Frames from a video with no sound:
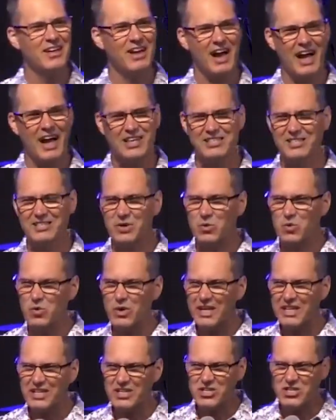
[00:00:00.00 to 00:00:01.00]
I said,
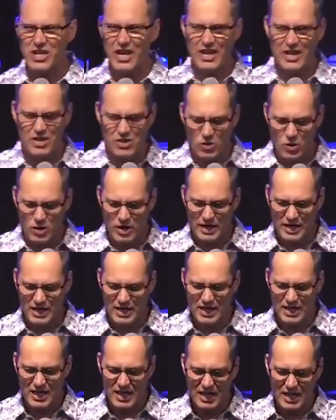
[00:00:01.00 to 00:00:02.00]
ricochet anointing.
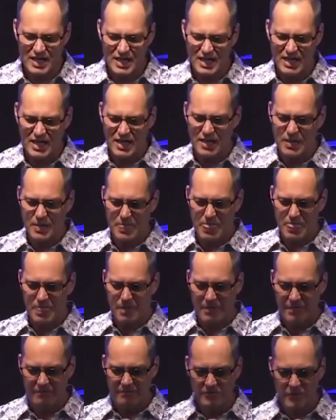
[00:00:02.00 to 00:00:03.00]

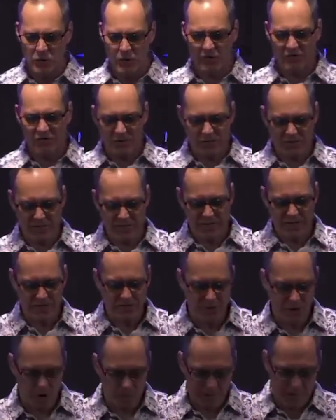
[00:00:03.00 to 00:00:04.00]
You know, the first thing I
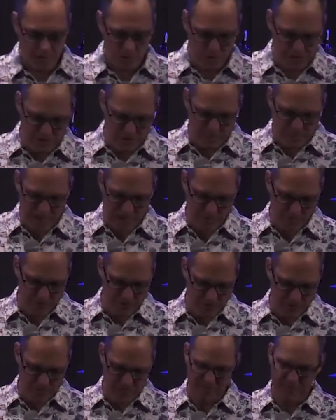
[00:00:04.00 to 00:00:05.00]
thought about was the Bible
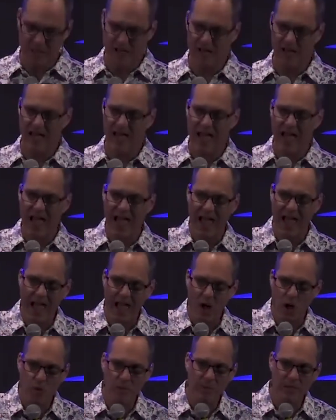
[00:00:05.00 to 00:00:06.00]
say the
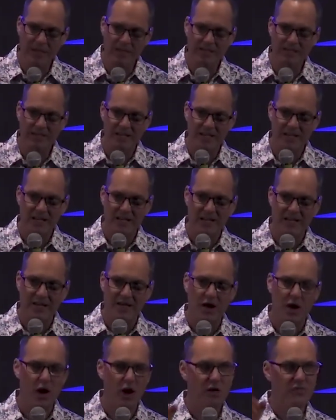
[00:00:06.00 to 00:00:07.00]
helmet
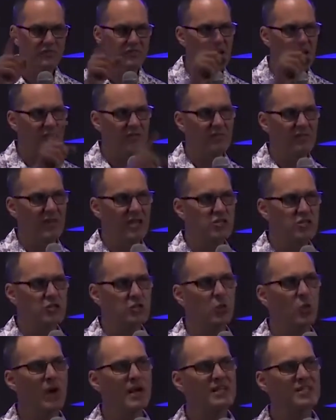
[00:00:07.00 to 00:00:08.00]
of salvation.
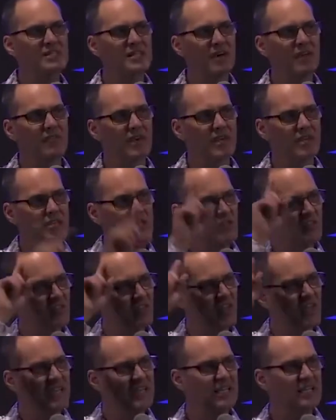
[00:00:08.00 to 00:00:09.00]
What is salvation?
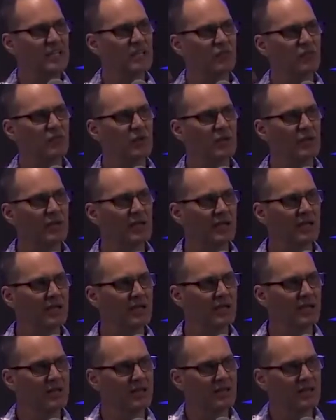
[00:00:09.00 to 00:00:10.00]
Thinking differently.
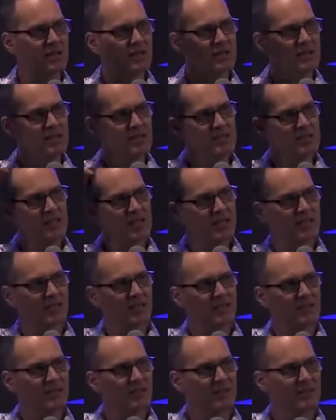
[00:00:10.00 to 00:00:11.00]
Ding.
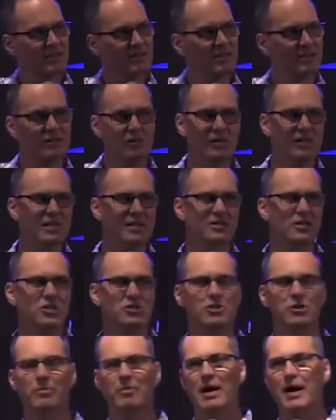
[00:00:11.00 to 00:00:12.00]
Don't let it touch
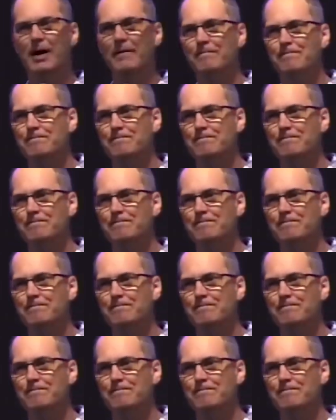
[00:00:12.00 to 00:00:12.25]
your mind.